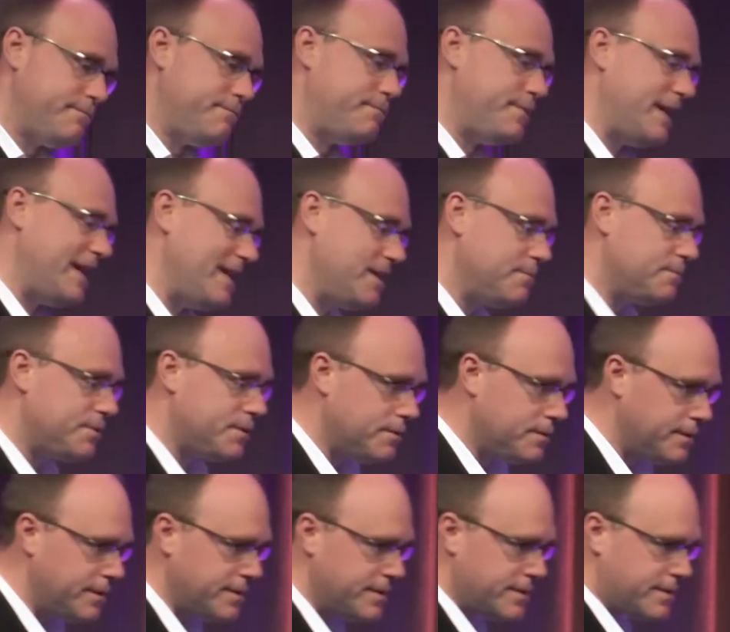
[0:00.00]
pain
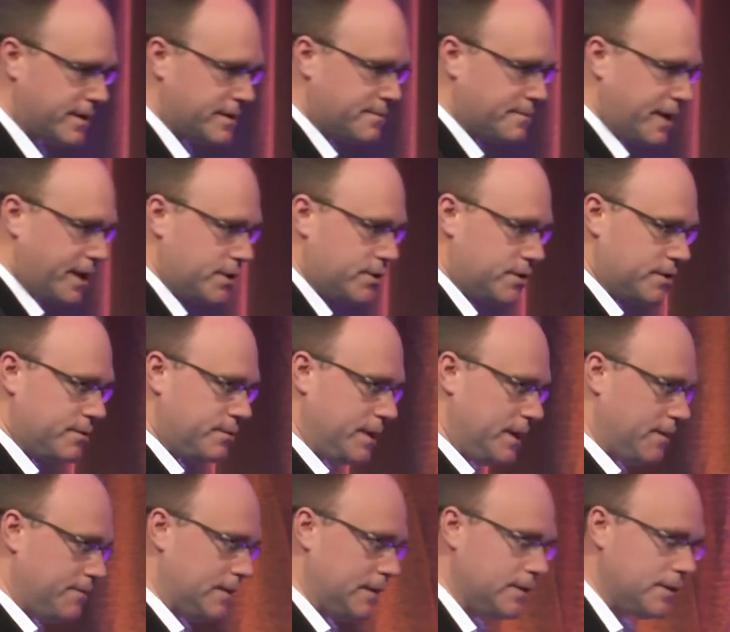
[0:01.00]
points, as mentioned, we
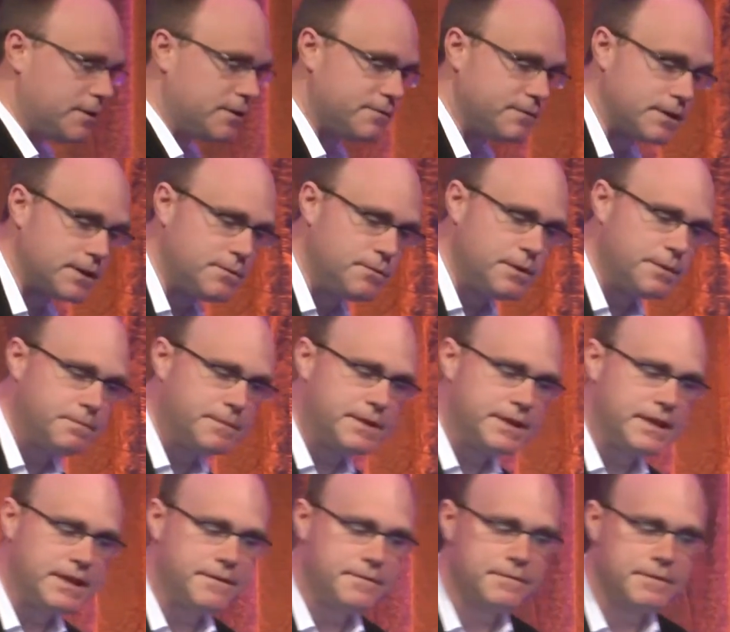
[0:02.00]
have a lot of
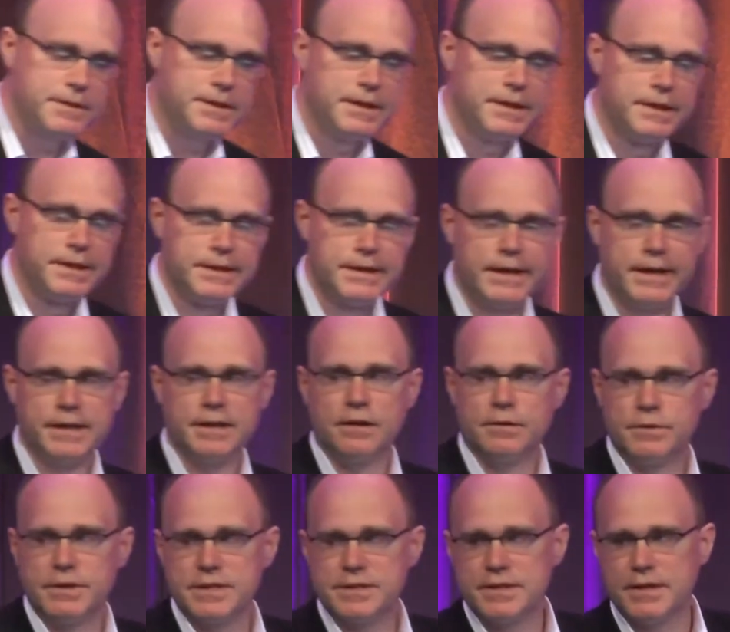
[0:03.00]
equipment even at
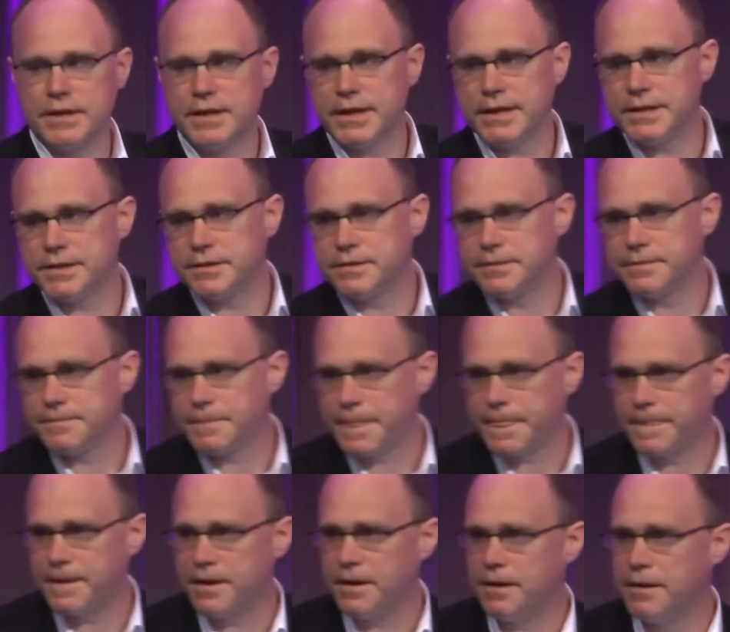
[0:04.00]
our site,
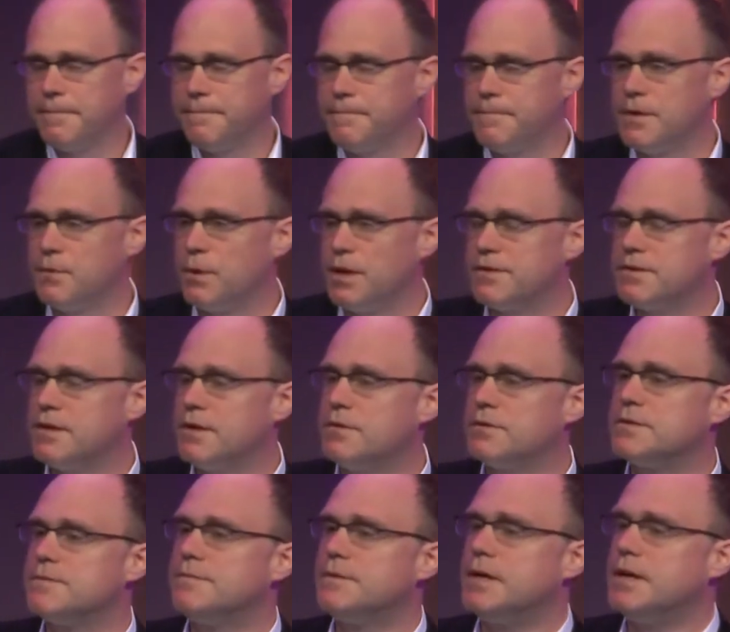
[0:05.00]

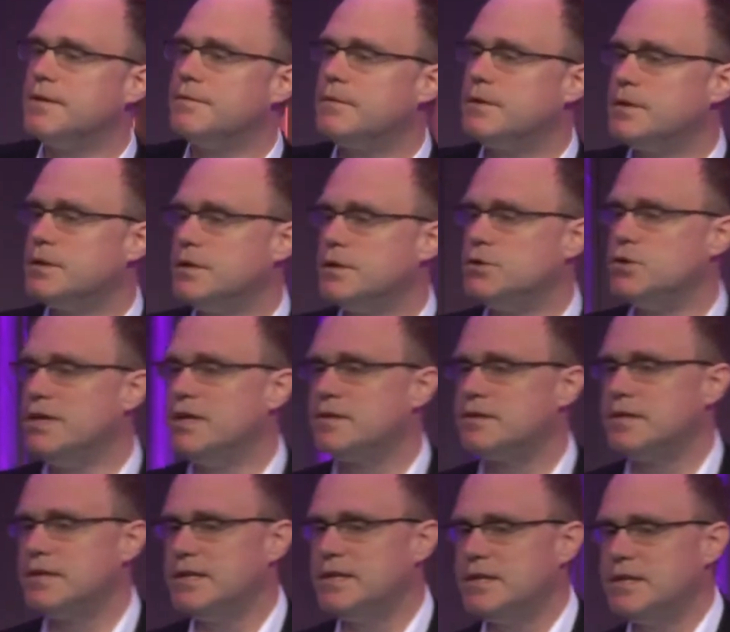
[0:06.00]
1,500
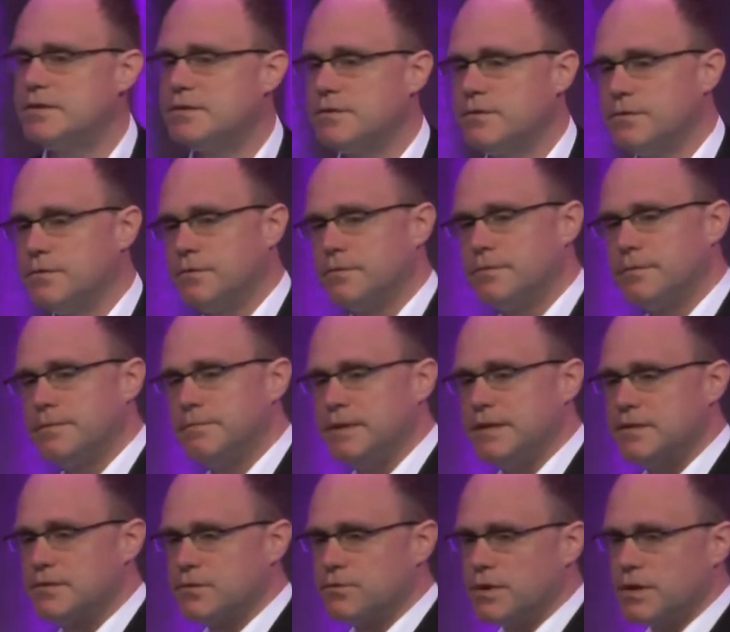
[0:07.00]
GSEs, so
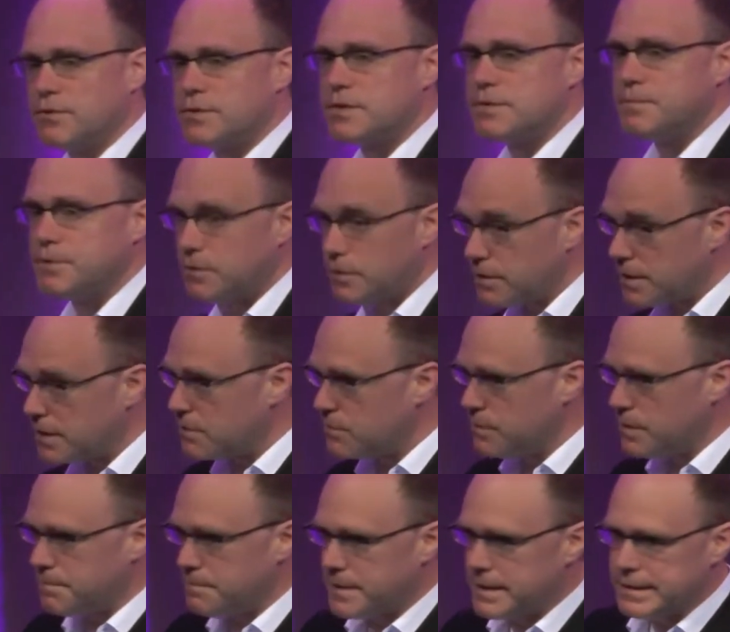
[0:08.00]
means ground support
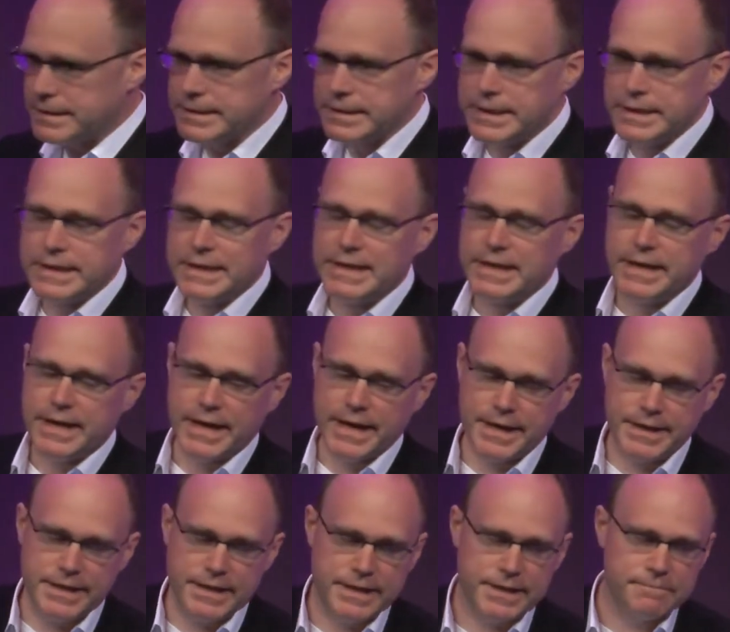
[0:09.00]
equipment,
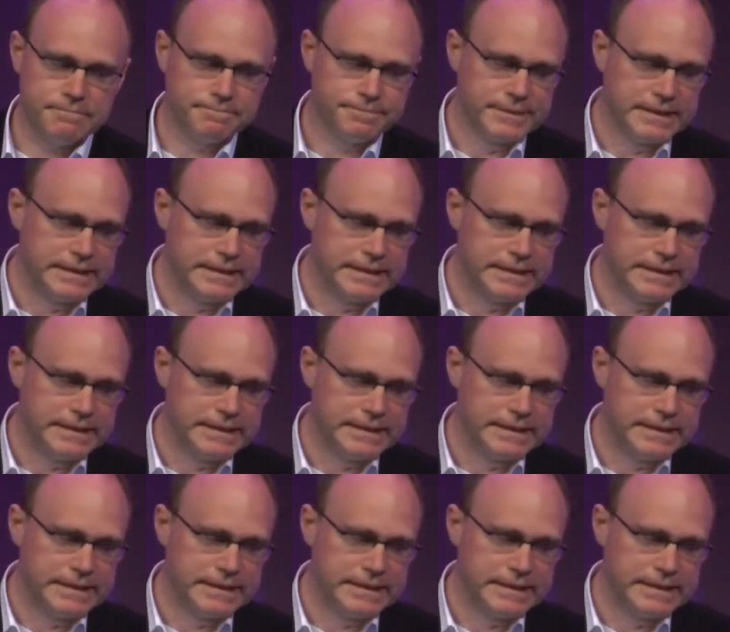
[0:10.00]
any